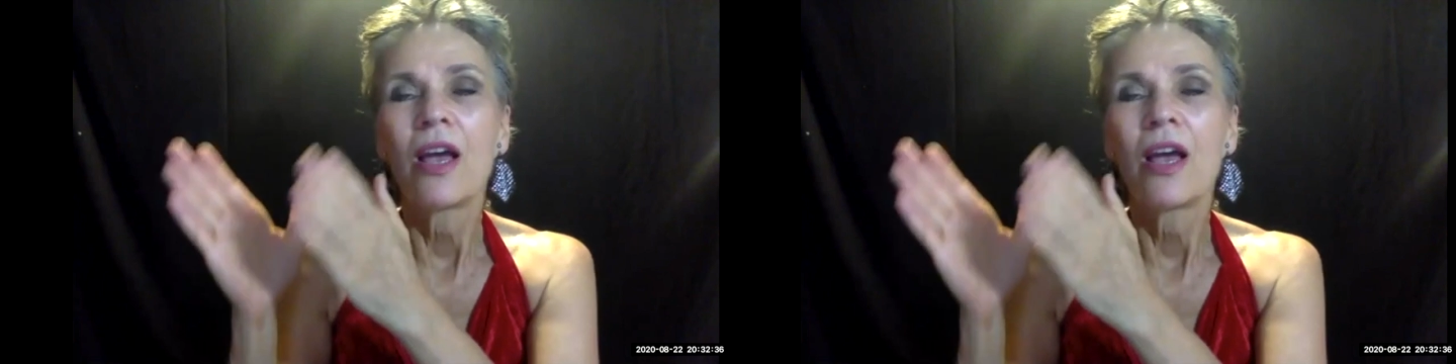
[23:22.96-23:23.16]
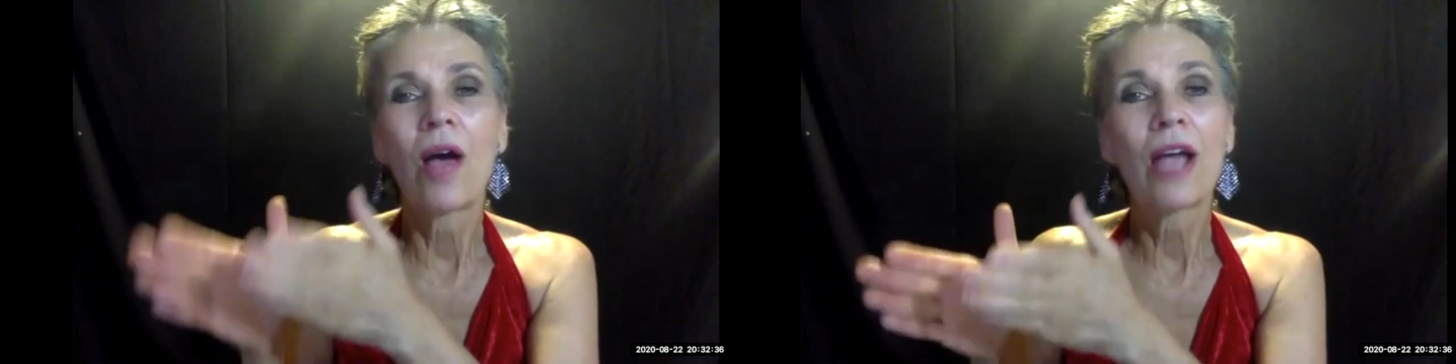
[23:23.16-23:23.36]

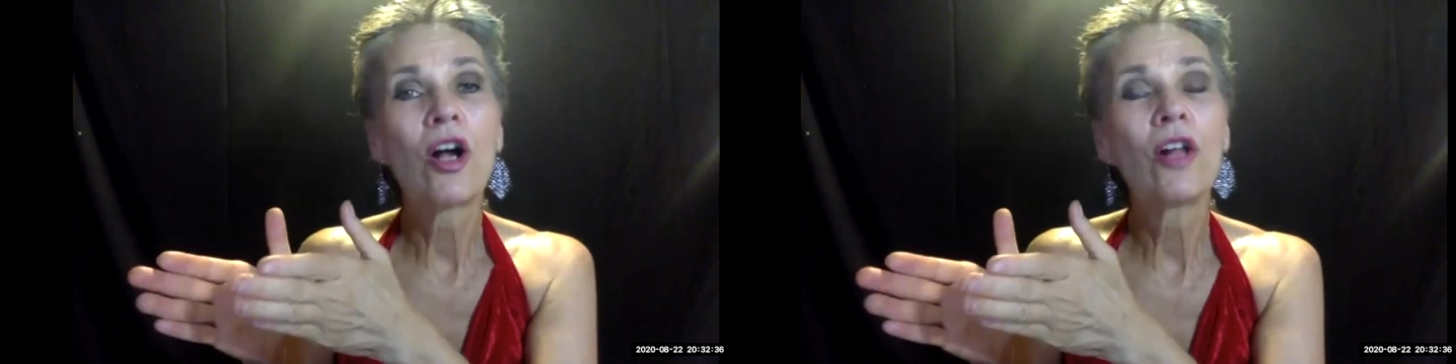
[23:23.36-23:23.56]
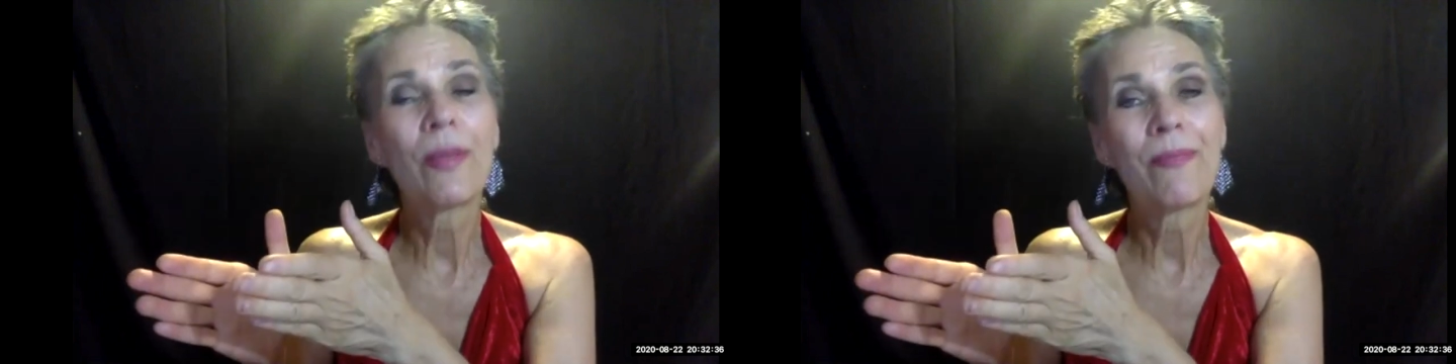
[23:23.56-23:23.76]
I
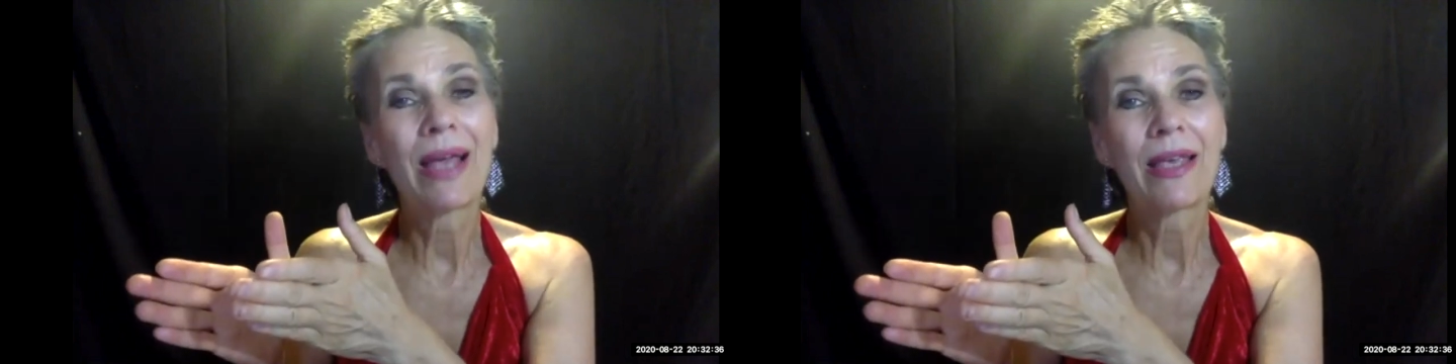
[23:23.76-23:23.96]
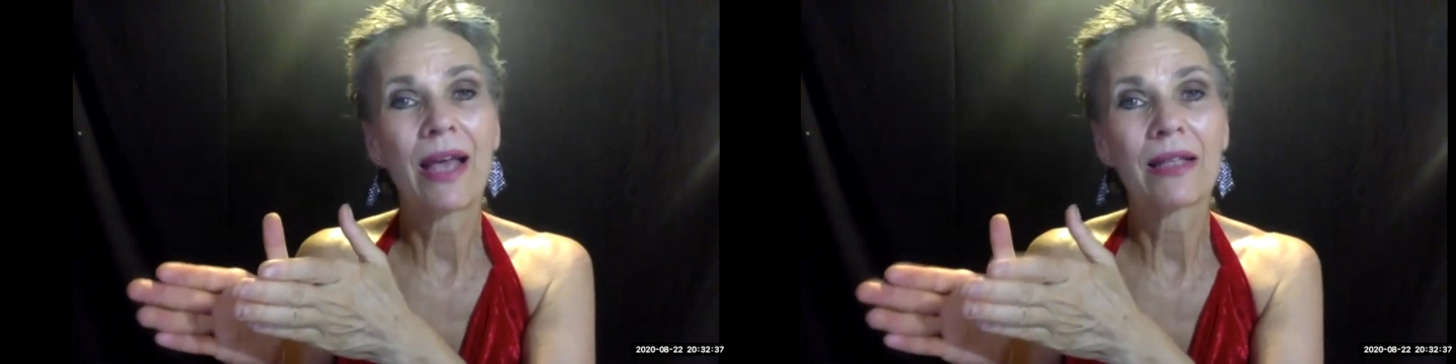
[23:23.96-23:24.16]
called them
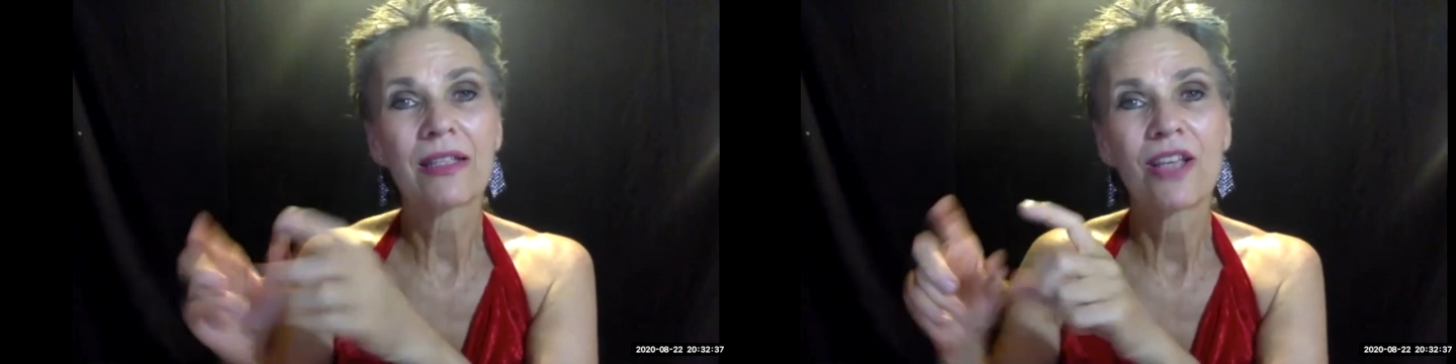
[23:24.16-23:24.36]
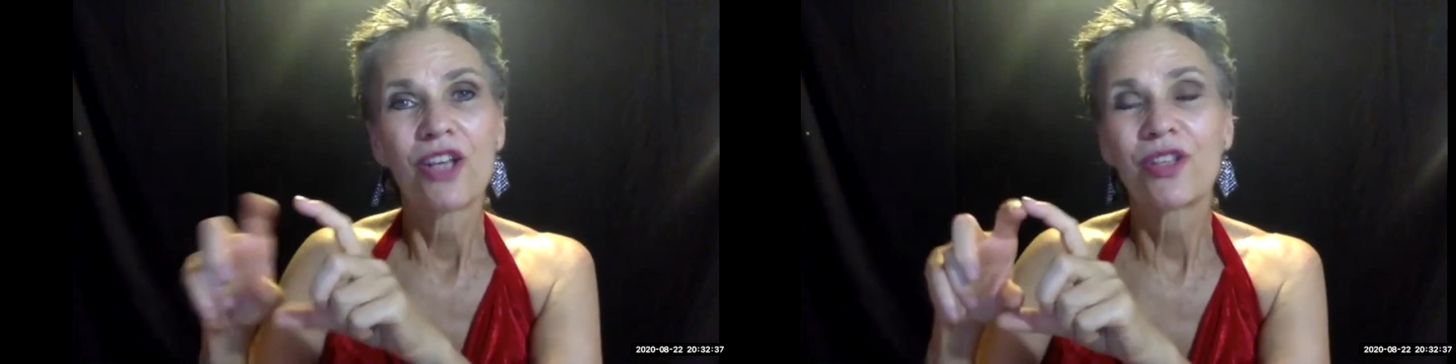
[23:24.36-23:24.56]

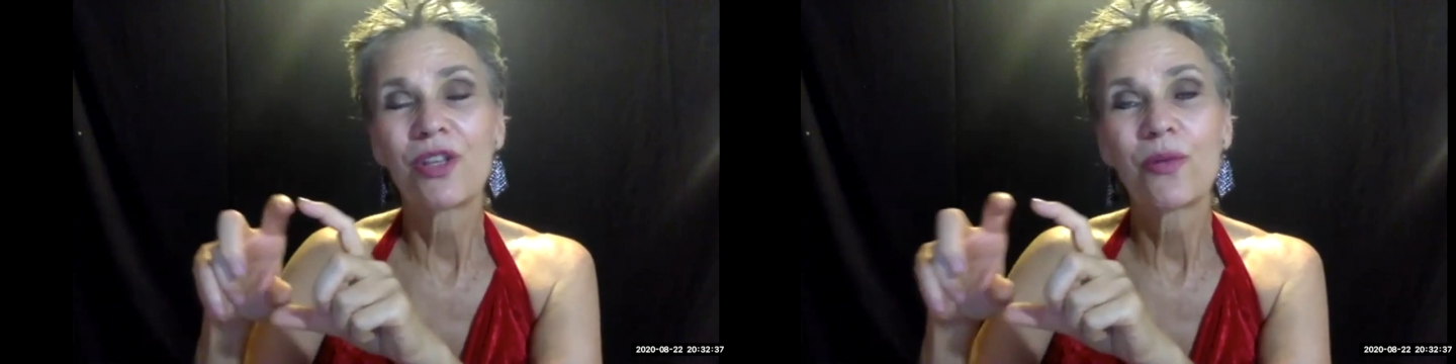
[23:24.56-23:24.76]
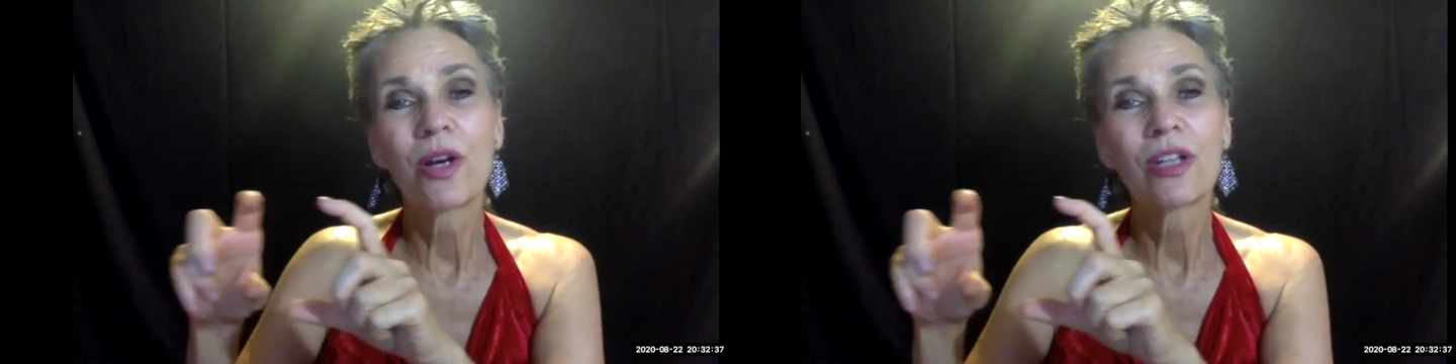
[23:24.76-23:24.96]
maquettes. So they were